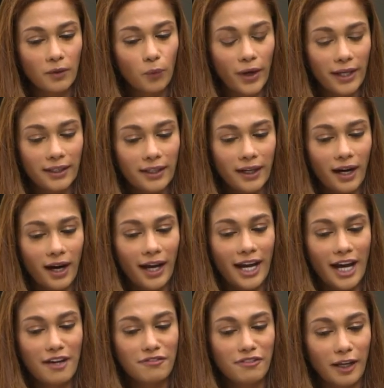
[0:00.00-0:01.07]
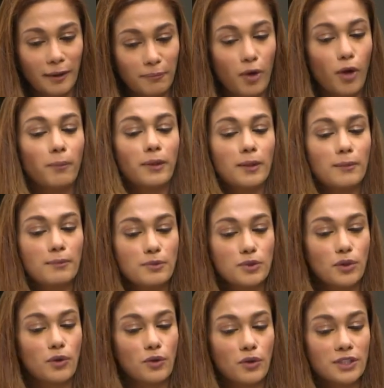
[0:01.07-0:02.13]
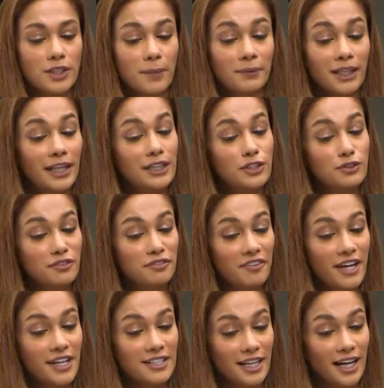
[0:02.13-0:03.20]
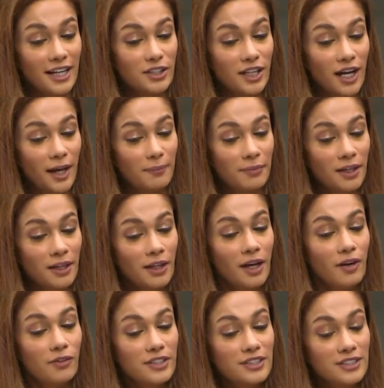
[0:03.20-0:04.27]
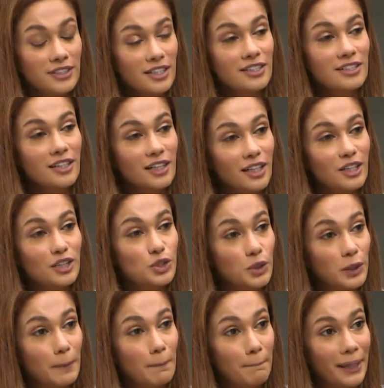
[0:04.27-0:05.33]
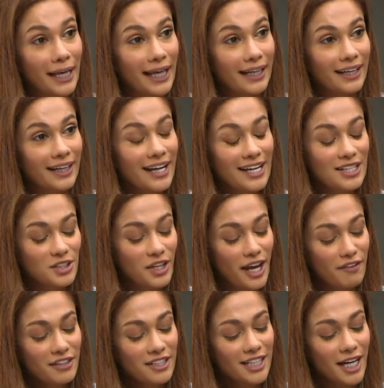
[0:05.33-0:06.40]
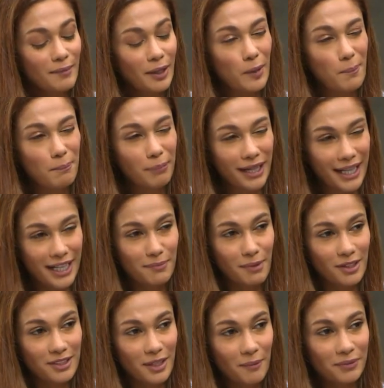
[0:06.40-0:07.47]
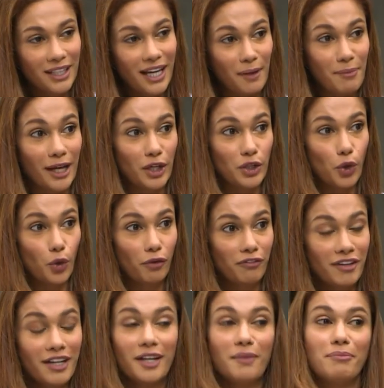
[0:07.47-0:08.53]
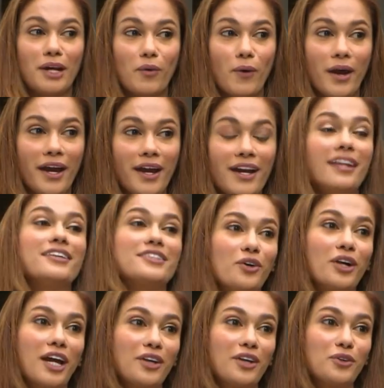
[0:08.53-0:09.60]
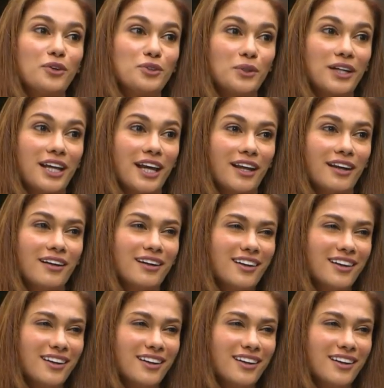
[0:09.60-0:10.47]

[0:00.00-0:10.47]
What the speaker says: when I have like problems or something that I need to face, and I resist the urge to complain. So every time I complain about something, I make a note of it and be aware, and I say, okay, I don't do it again.